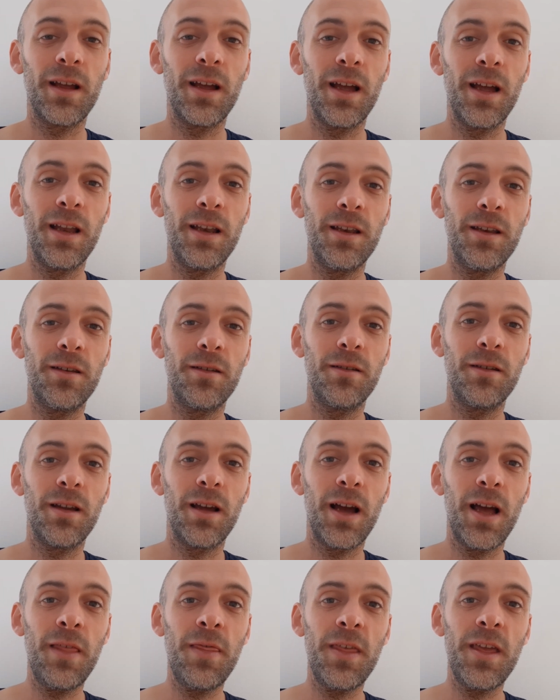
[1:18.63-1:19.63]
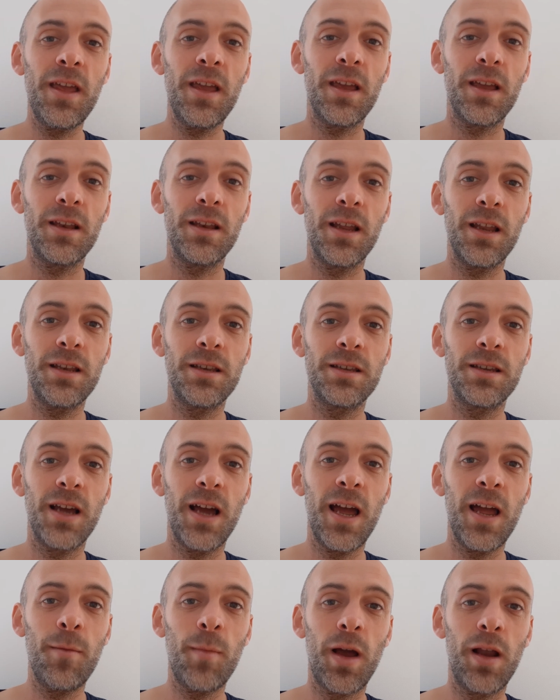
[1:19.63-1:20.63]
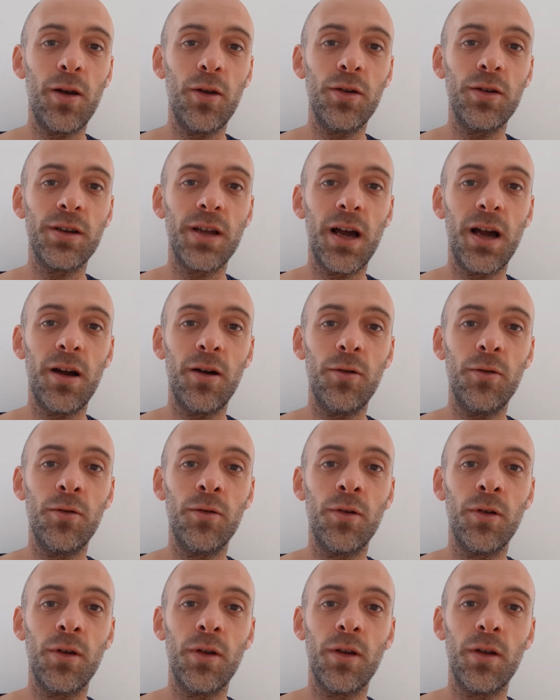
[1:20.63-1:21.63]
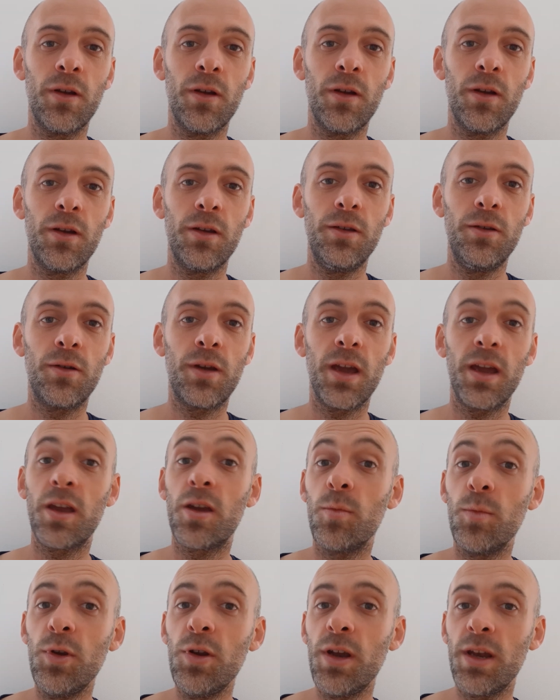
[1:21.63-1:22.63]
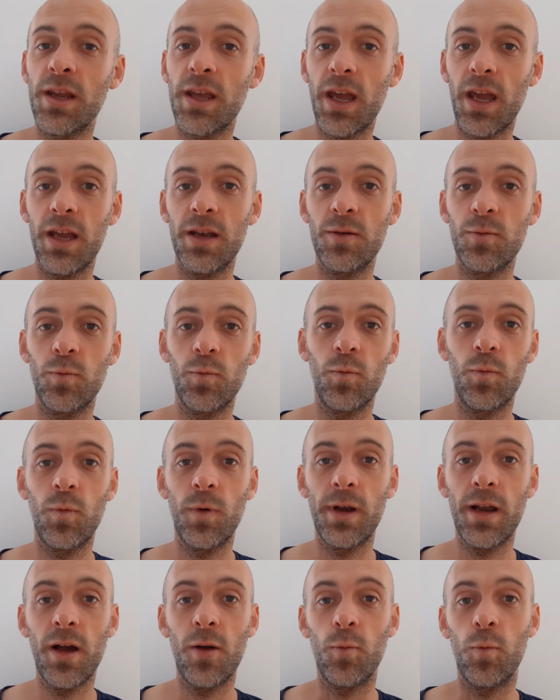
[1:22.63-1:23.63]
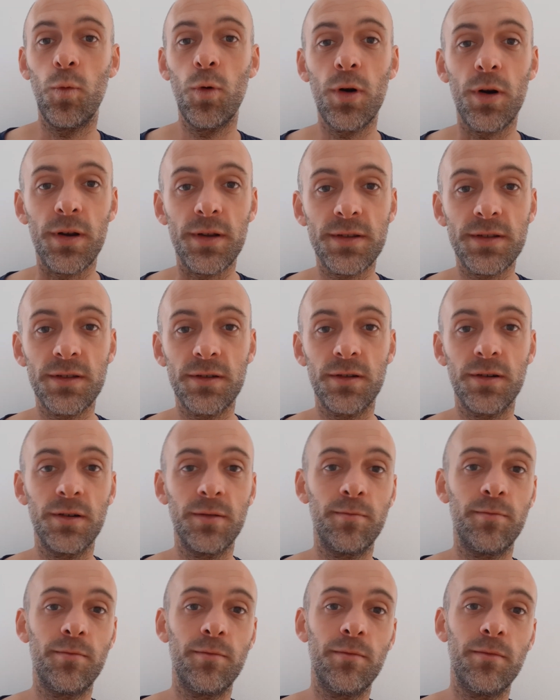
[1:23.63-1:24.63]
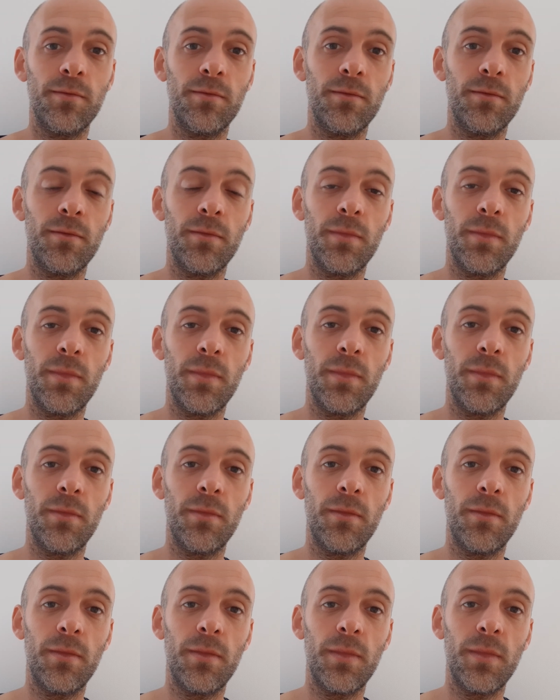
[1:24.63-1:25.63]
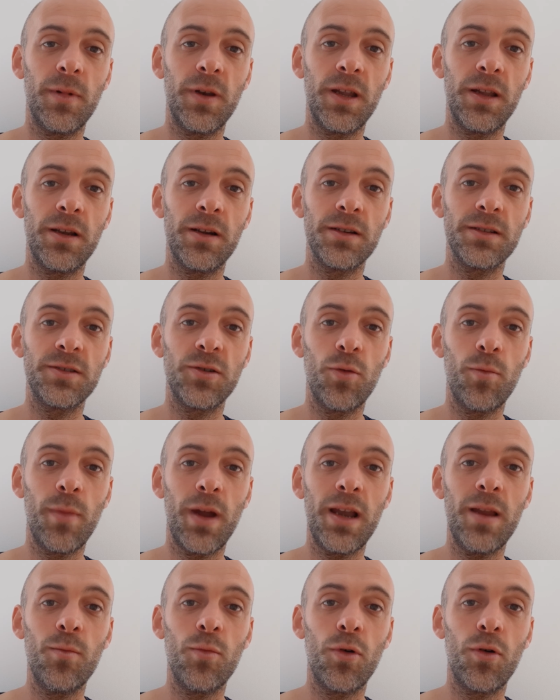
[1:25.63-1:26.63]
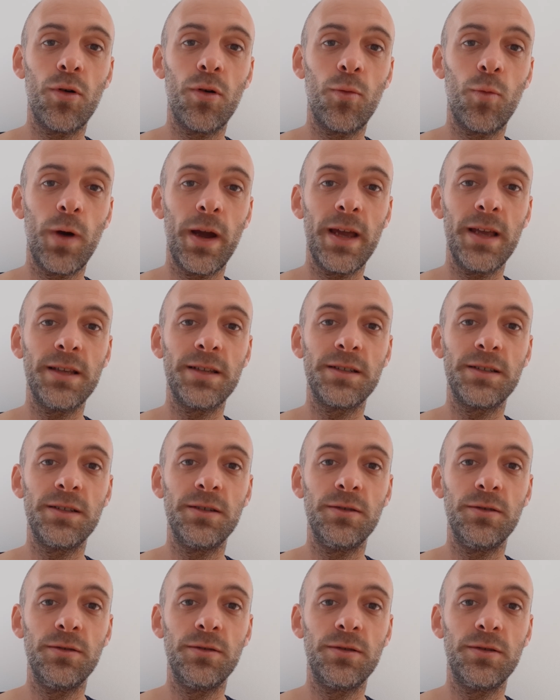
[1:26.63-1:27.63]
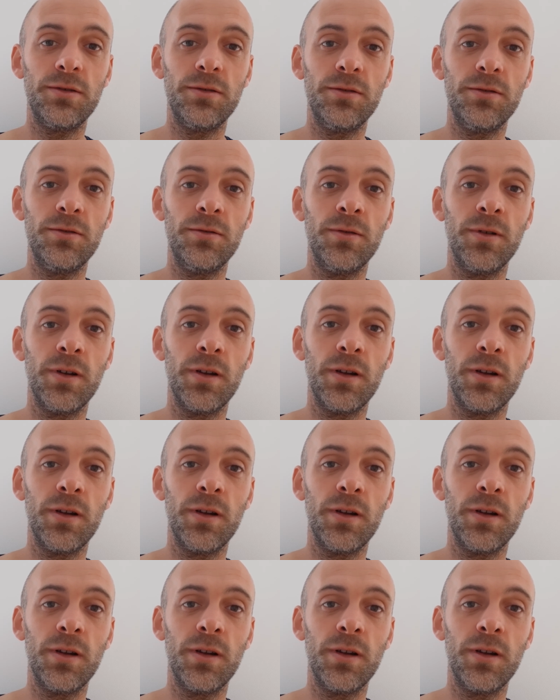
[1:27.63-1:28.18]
And I think in that time I learned how you can communicate without words, or that there are so many more ways to